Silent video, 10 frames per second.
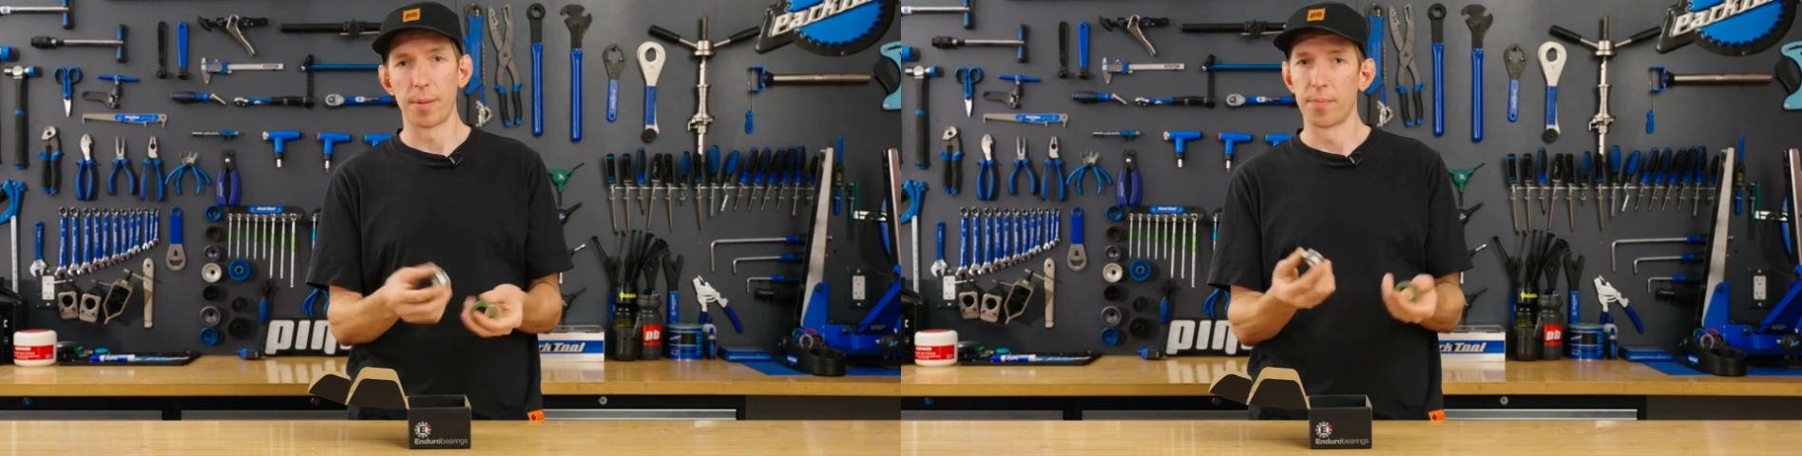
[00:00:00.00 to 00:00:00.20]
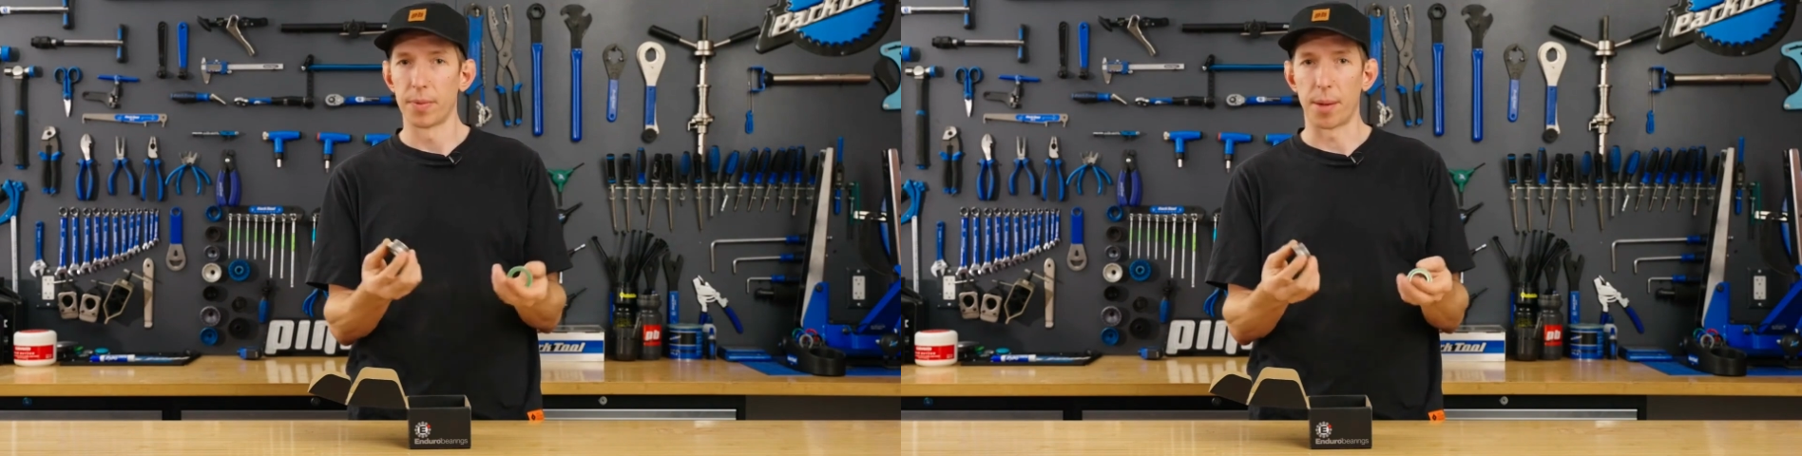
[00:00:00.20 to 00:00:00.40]

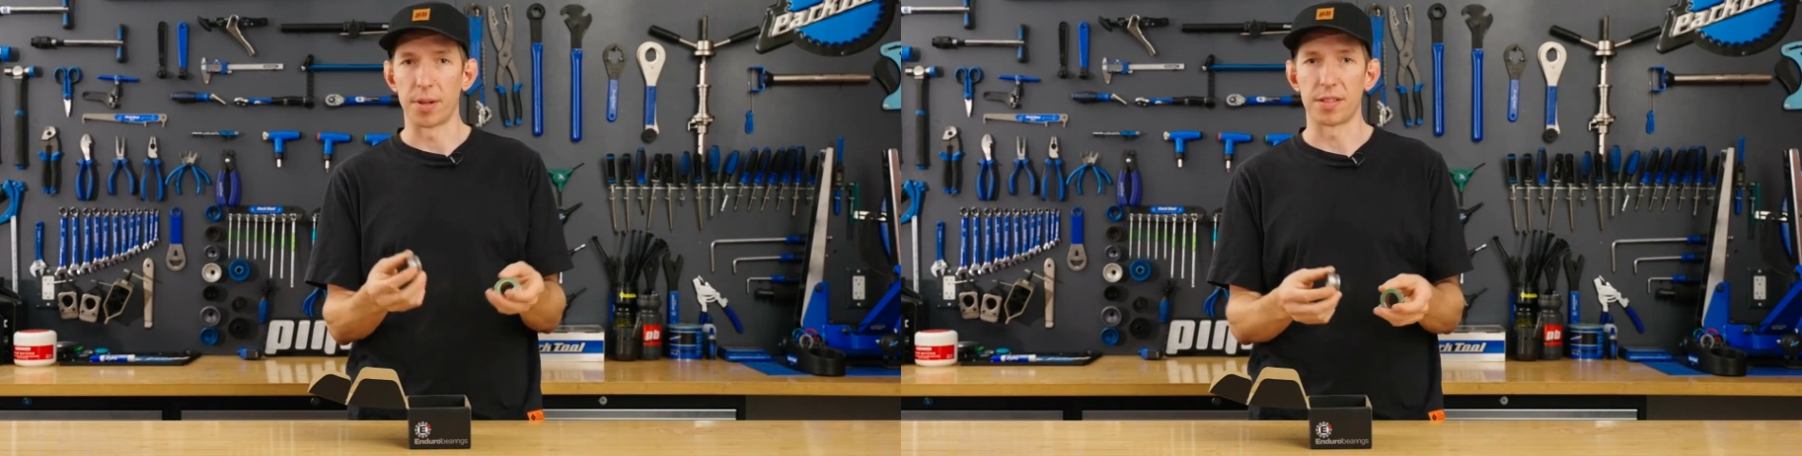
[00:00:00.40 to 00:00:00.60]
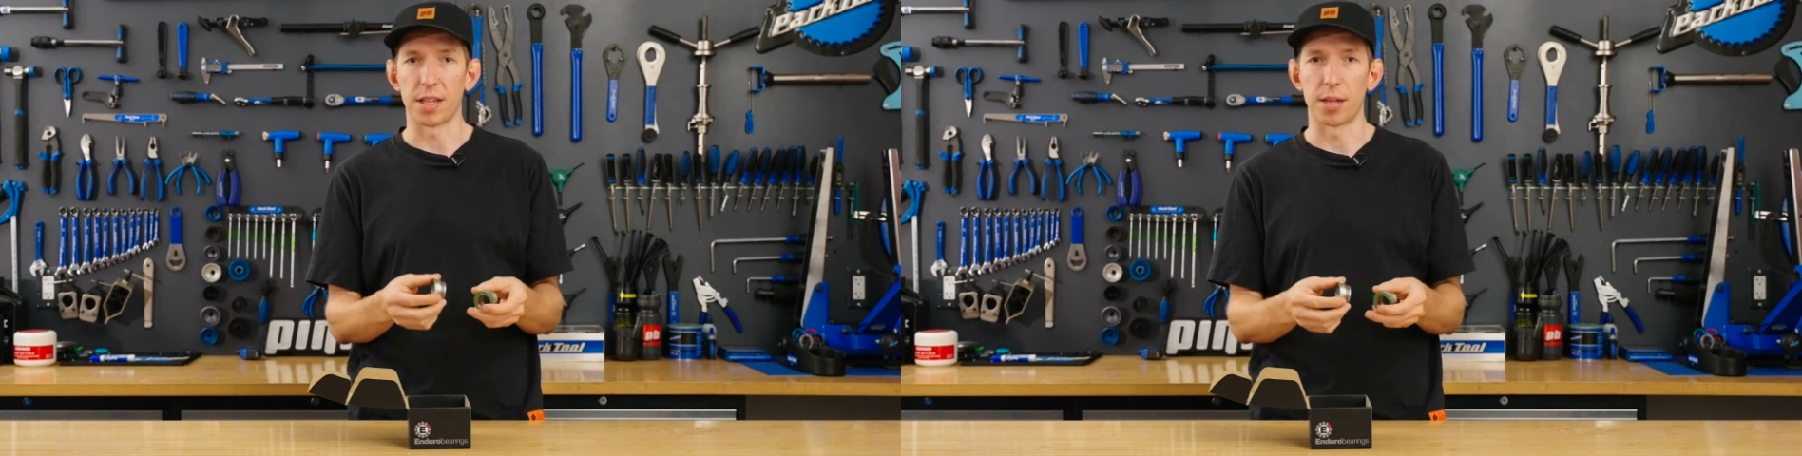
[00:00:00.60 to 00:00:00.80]
I'm
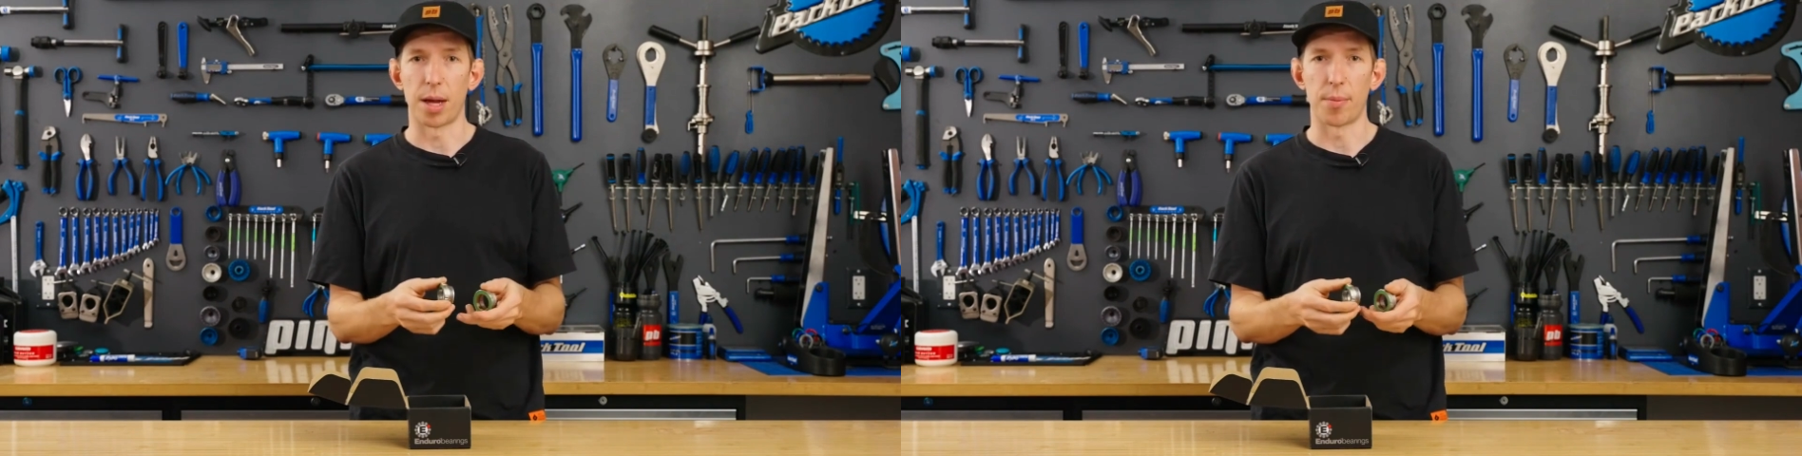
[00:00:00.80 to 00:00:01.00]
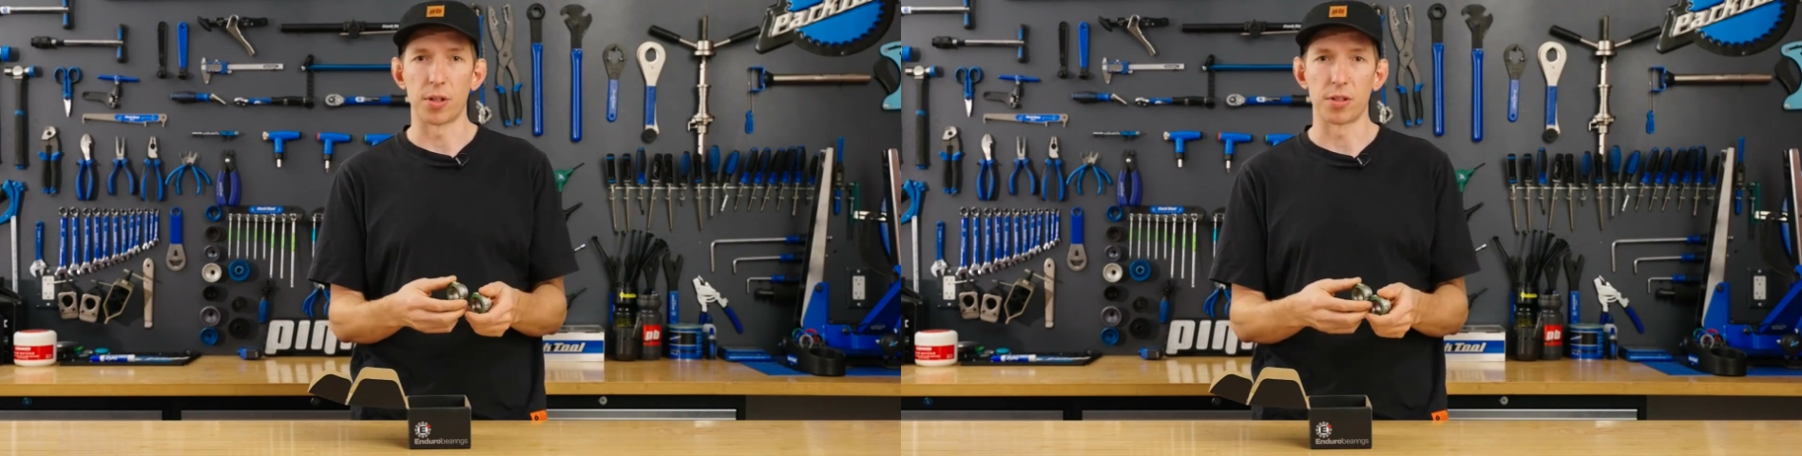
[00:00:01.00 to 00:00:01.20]
gonna stick it in
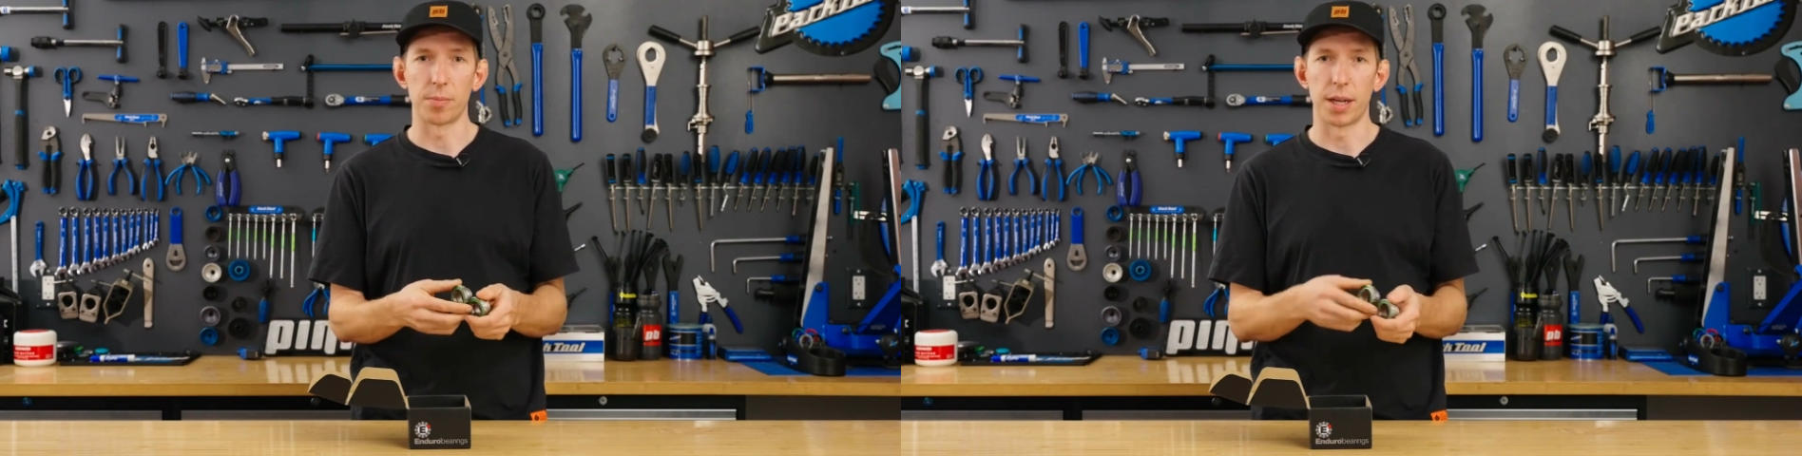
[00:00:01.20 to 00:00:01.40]
my personal